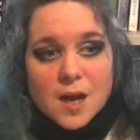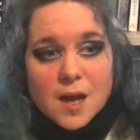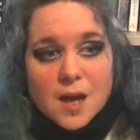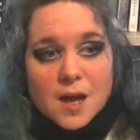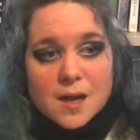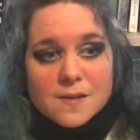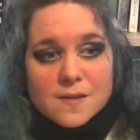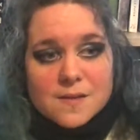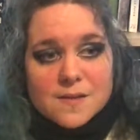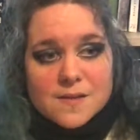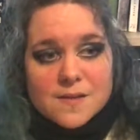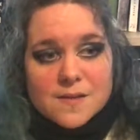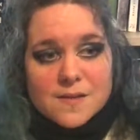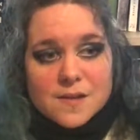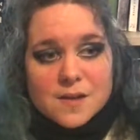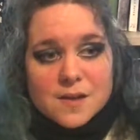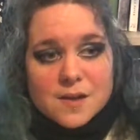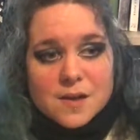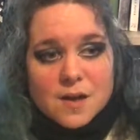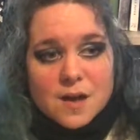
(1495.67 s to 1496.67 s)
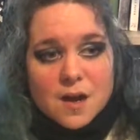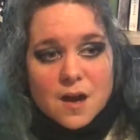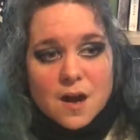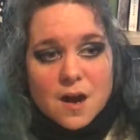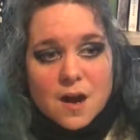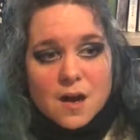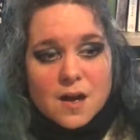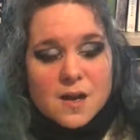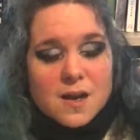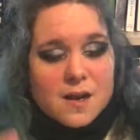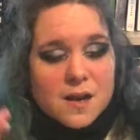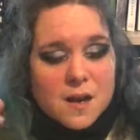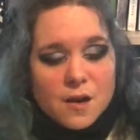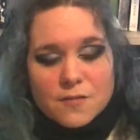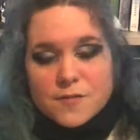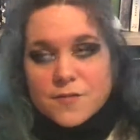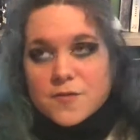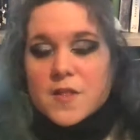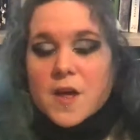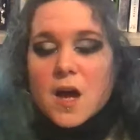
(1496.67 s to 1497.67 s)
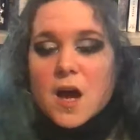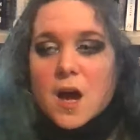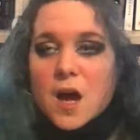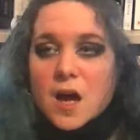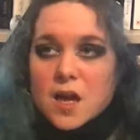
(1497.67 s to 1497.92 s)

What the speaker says: And I love that.